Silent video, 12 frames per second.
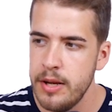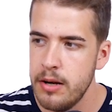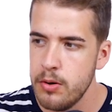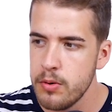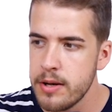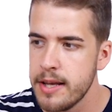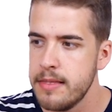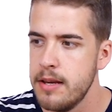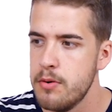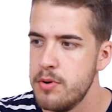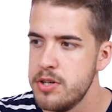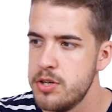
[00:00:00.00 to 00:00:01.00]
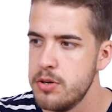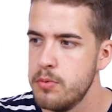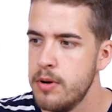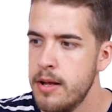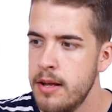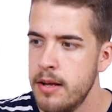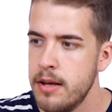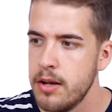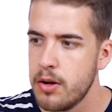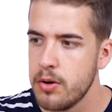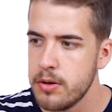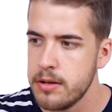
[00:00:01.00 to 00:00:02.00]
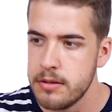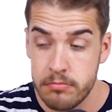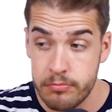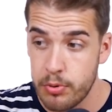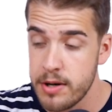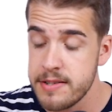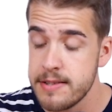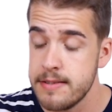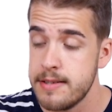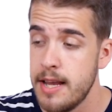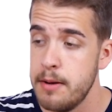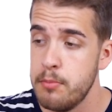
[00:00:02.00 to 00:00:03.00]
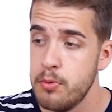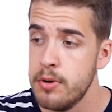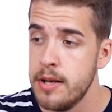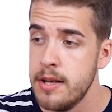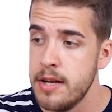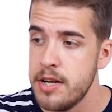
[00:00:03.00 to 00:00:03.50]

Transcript: we look at the original uh, pricing table,